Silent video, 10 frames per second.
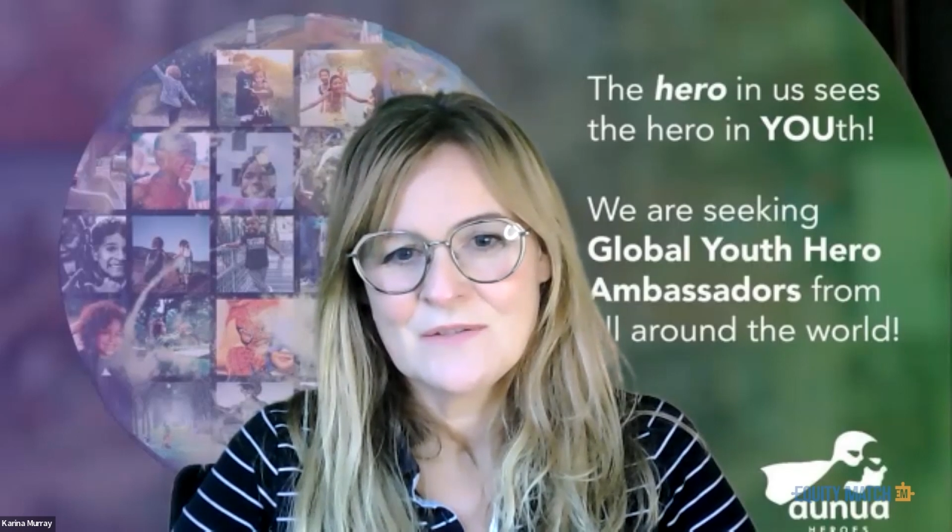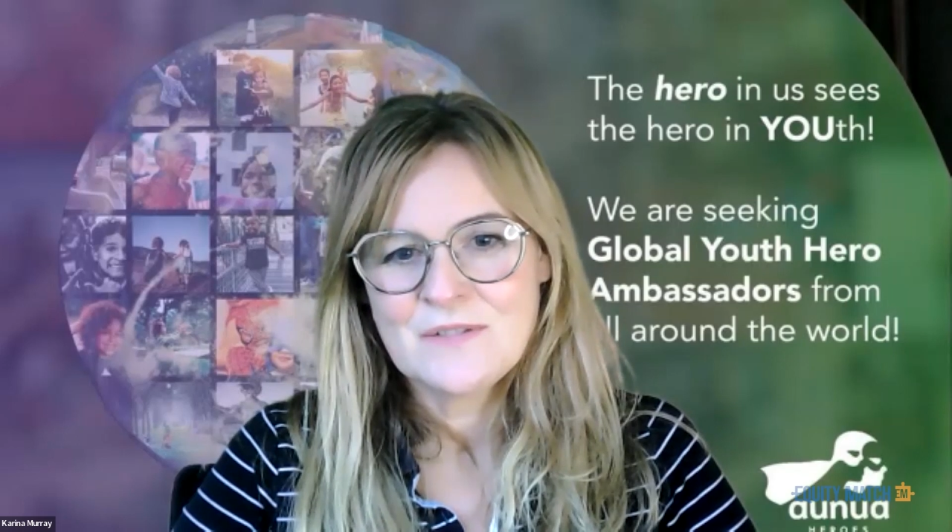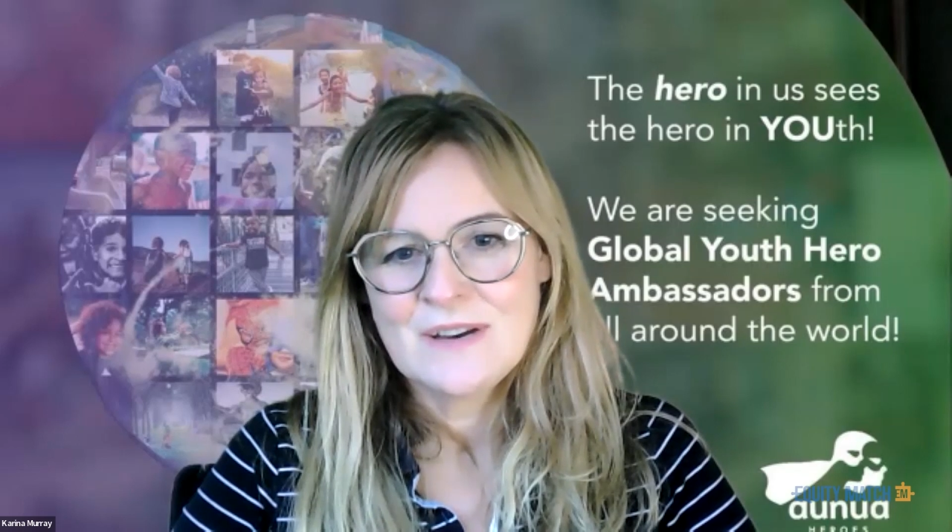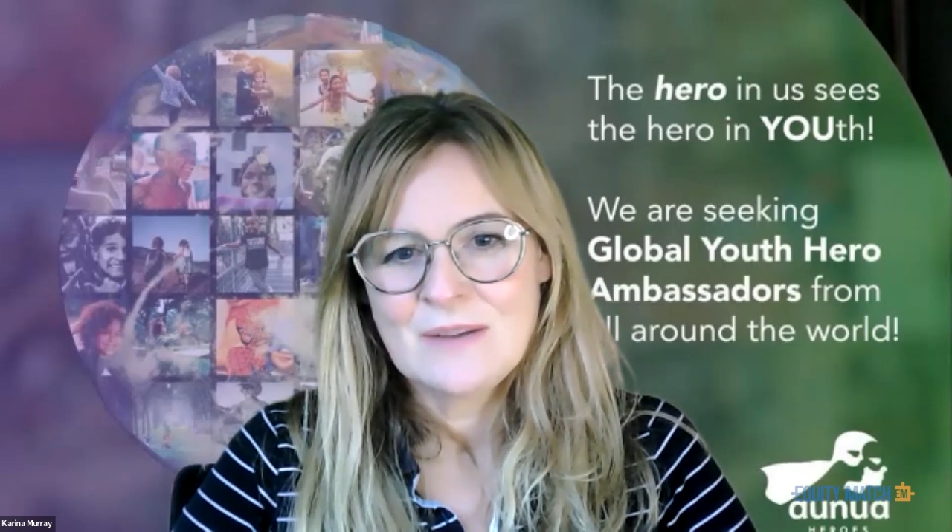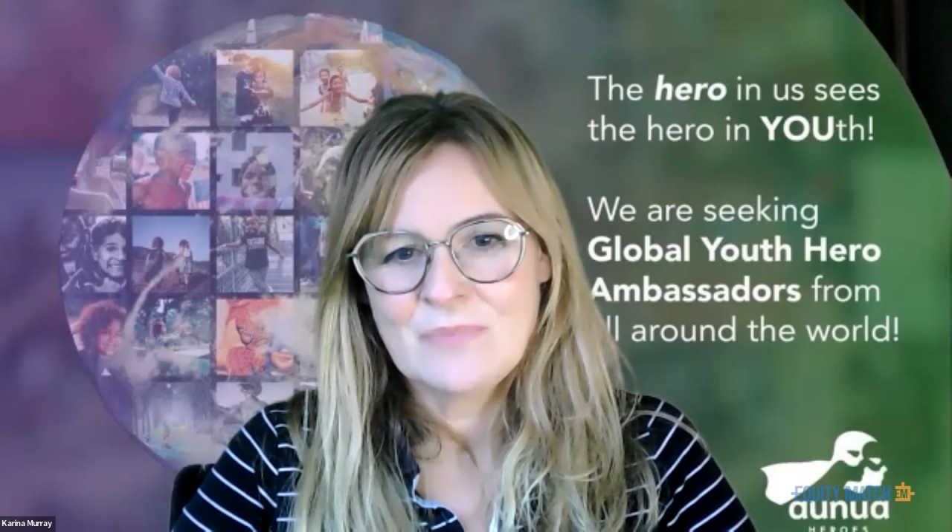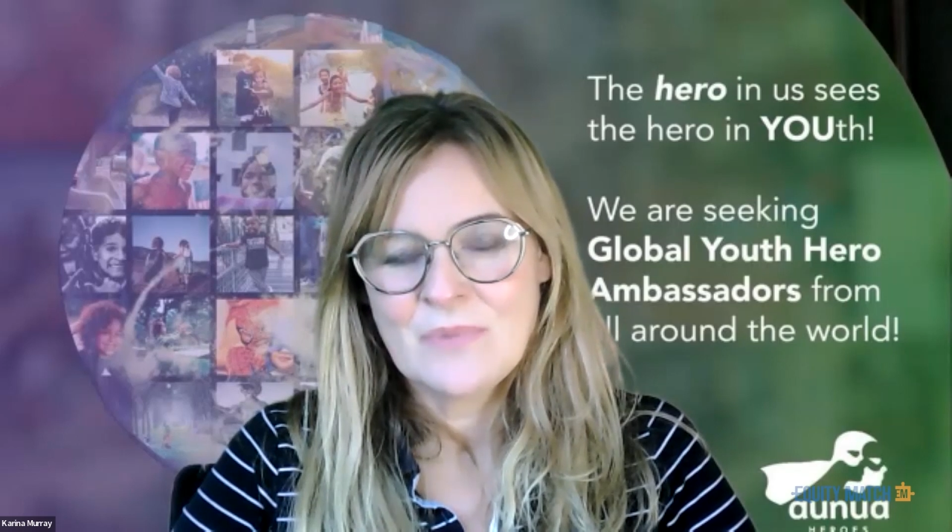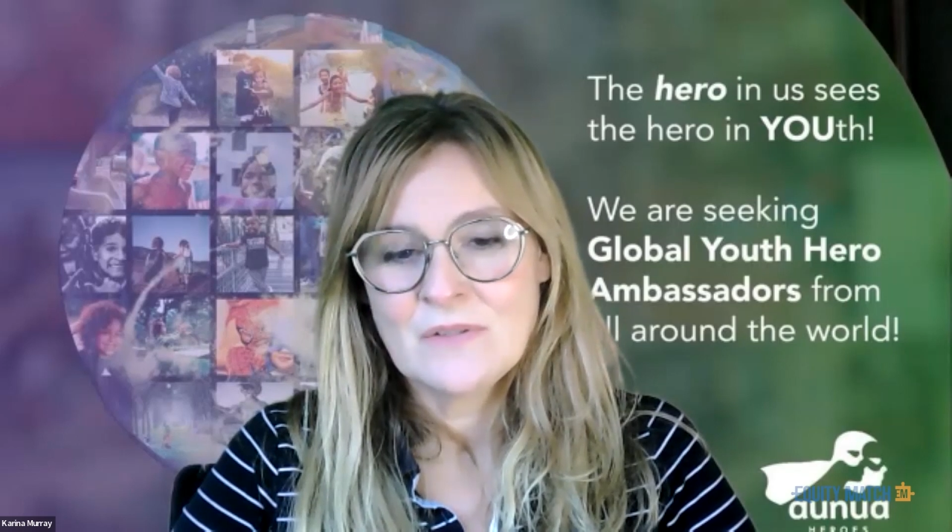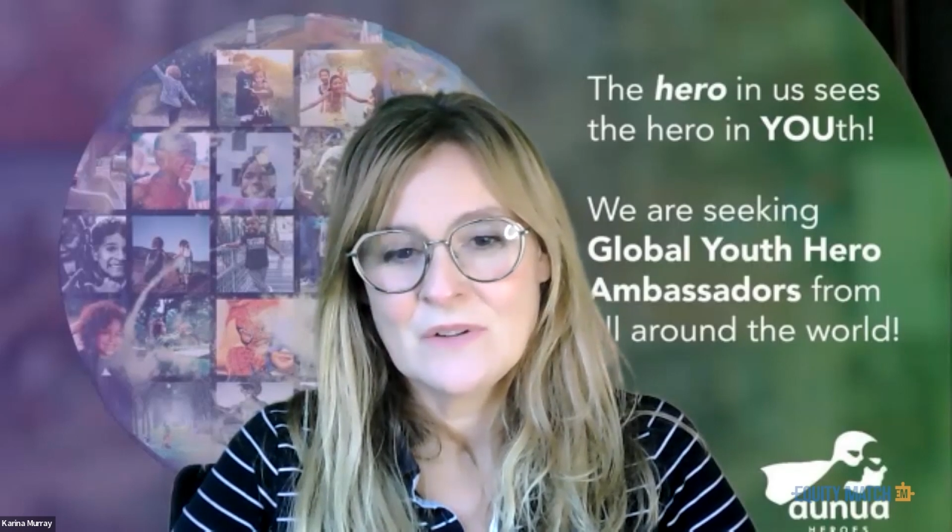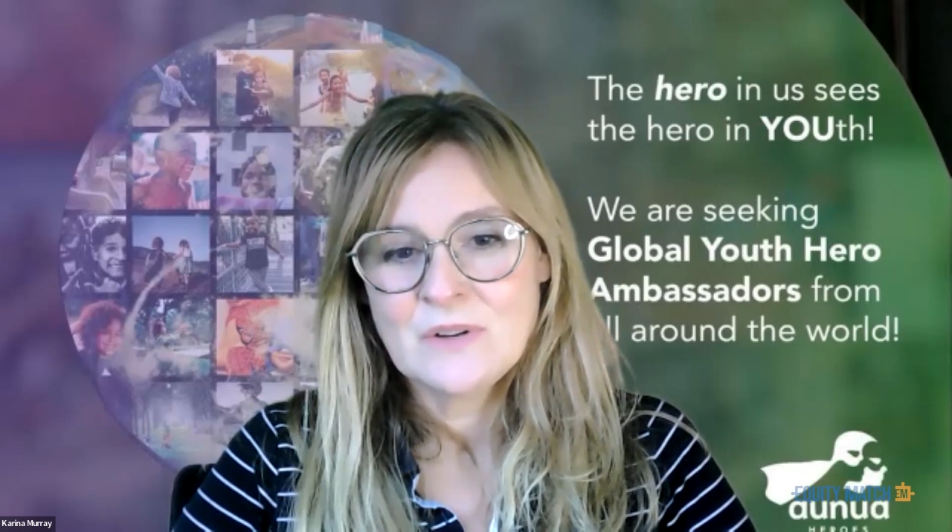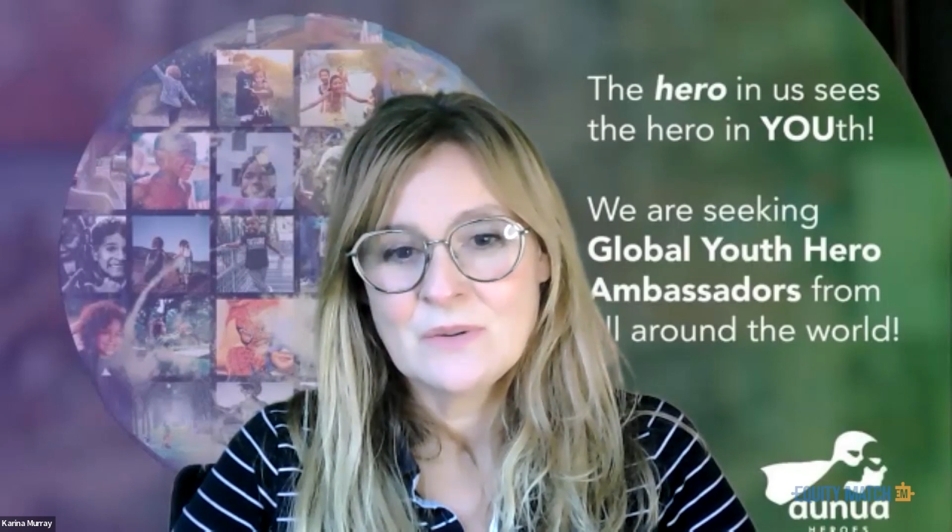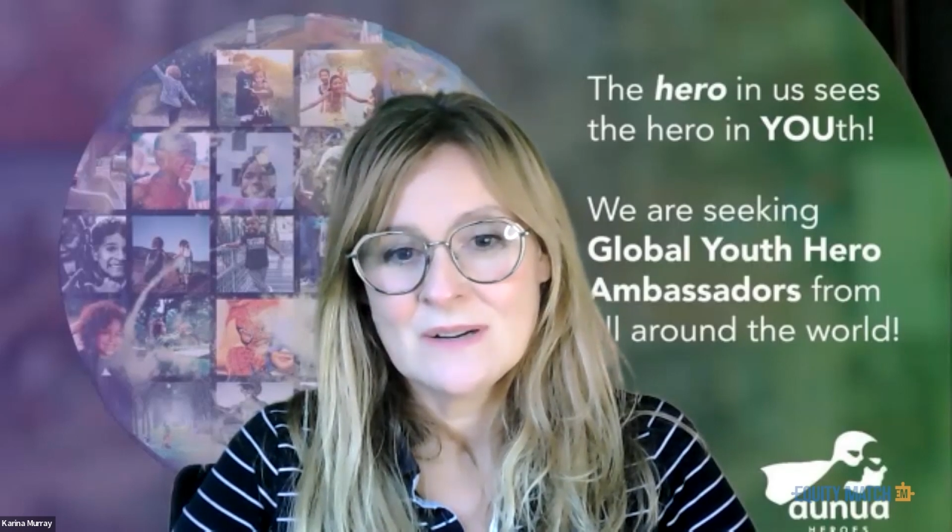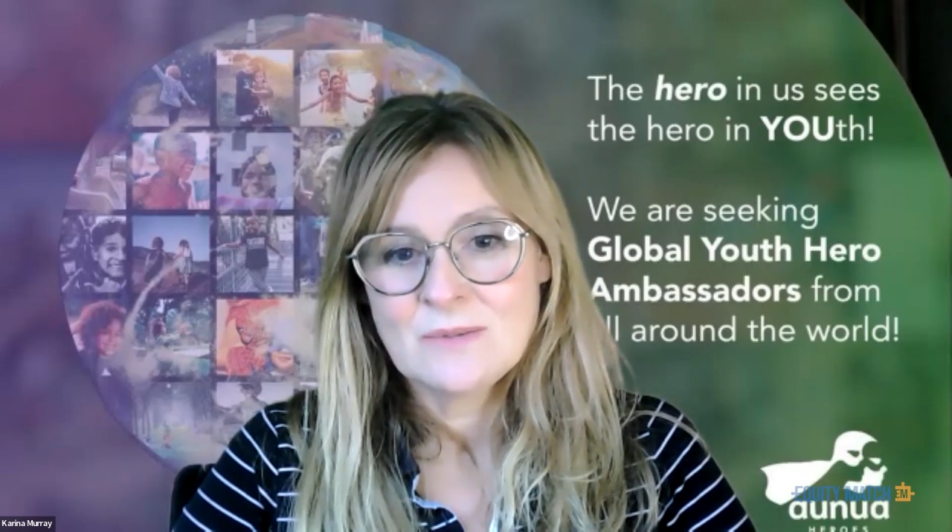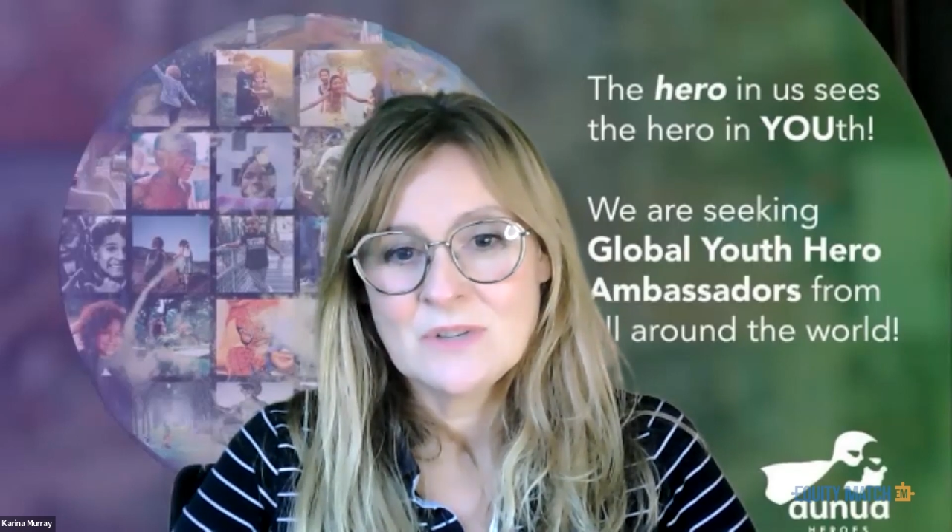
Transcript: ANUA,